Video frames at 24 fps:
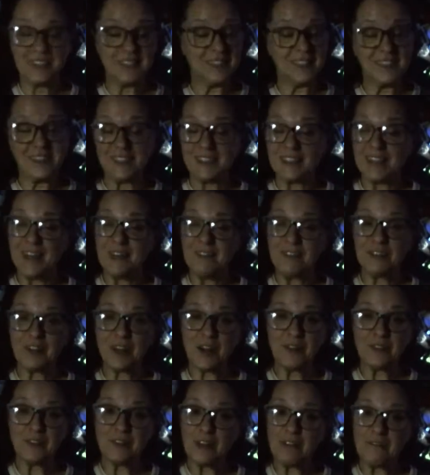This
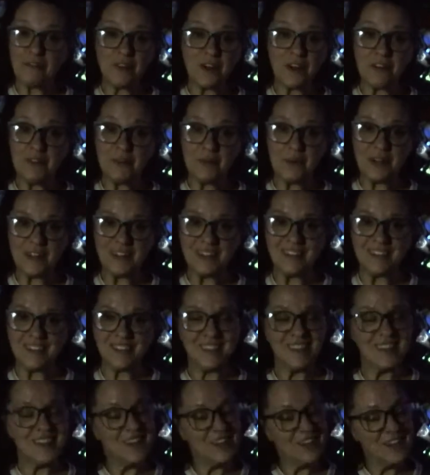lifestyle's not for everyone,
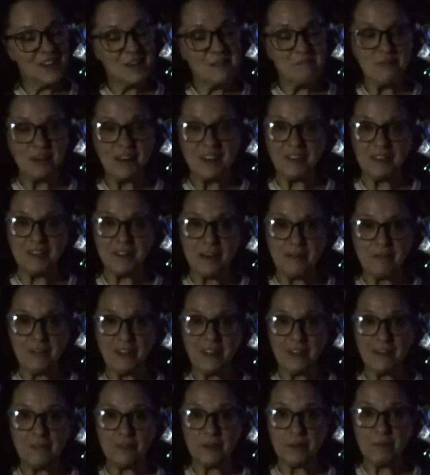but it's
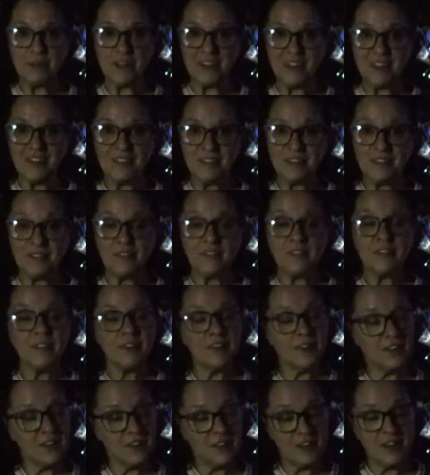definitely for me
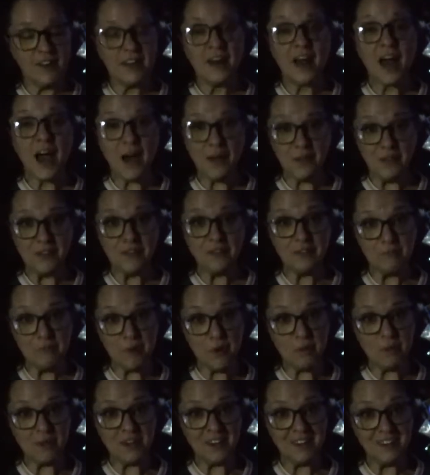at this
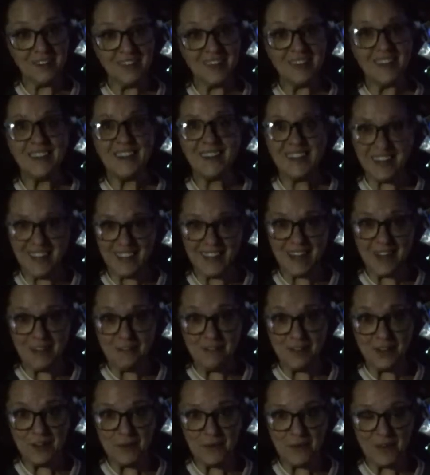moment in
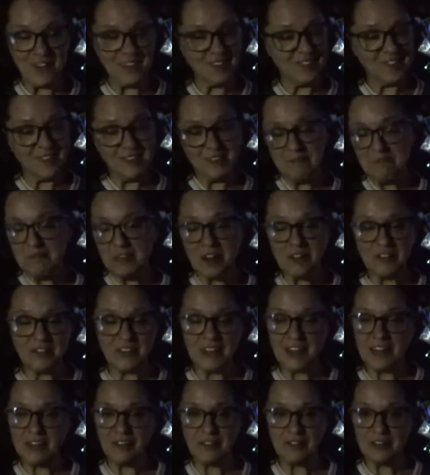life anyways. I'm not
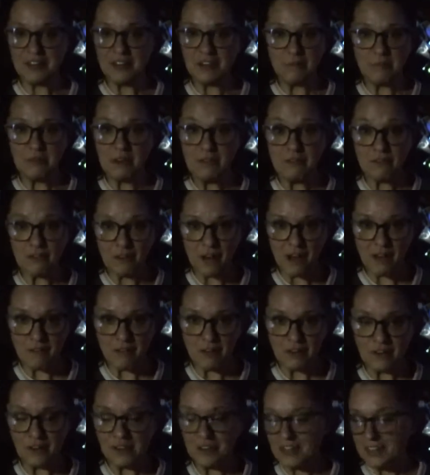saying it's going to be
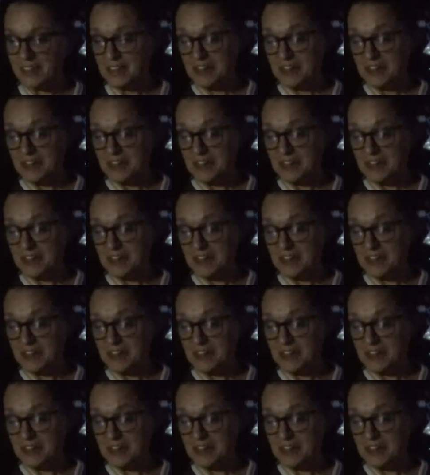forever.